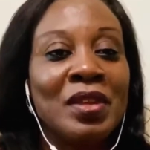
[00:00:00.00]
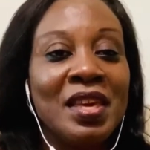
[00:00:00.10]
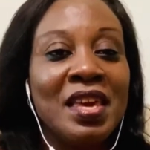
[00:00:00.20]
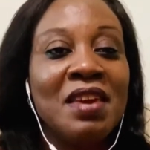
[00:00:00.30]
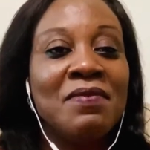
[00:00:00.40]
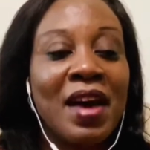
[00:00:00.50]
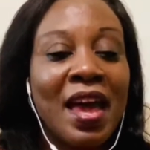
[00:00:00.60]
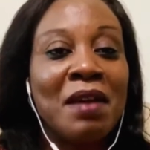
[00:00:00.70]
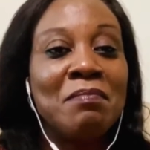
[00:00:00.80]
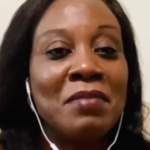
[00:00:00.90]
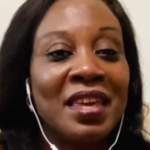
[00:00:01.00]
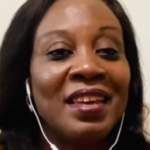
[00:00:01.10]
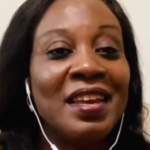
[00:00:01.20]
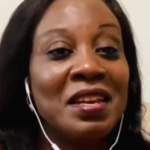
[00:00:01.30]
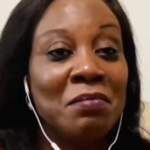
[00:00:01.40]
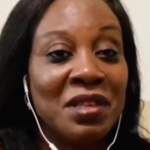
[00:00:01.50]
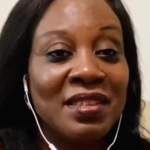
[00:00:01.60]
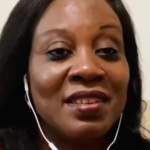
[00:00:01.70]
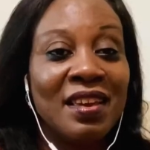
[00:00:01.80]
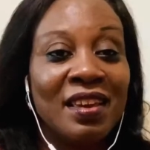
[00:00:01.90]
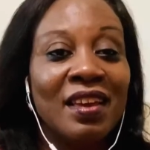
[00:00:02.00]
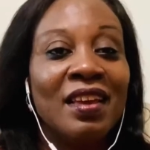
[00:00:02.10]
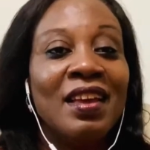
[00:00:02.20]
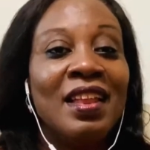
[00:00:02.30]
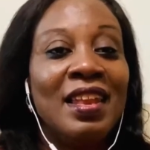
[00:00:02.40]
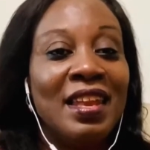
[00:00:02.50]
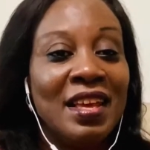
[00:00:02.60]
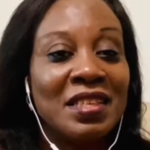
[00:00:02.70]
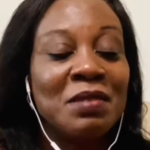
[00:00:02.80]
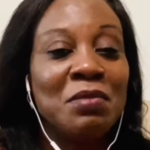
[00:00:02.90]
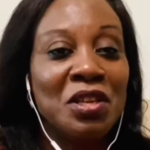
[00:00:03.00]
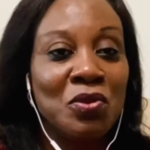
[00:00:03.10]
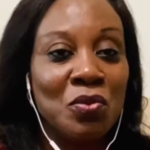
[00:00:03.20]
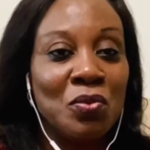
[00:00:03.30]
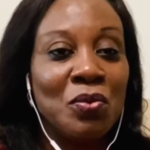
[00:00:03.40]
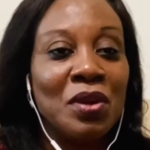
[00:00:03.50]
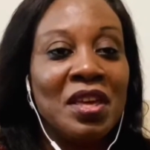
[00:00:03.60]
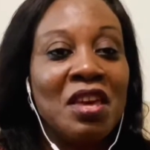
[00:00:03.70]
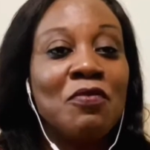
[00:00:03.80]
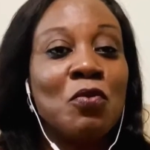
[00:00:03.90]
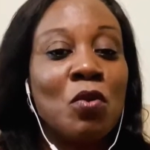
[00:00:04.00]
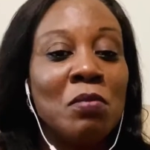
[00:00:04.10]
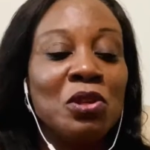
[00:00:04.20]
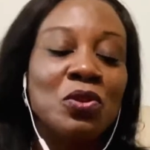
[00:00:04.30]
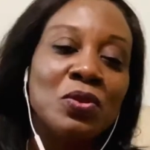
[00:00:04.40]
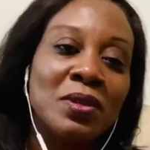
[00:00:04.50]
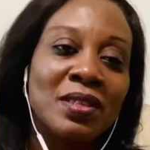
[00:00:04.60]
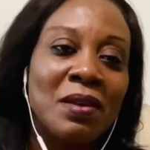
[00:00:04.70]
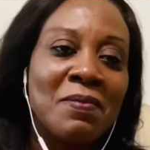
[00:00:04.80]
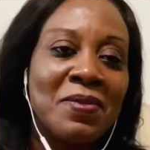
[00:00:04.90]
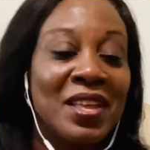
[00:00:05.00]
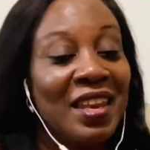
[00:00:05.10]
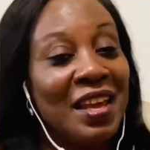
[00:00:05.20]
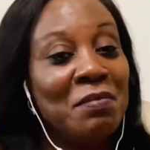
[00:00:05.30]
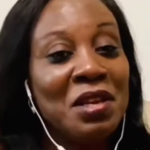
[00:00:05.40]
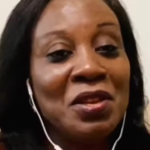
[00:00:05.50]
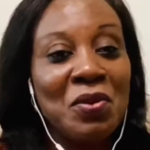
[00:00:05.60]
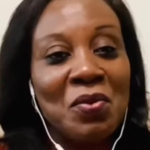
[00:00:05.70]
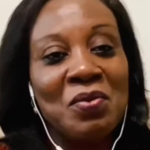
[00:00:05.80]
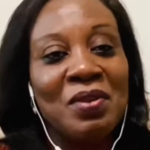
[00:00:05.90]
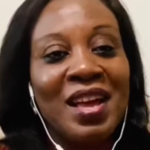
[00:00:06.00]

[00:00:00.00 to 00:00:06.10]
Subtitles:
If I am making any mistake, let me know. If you want me to do something, let me know.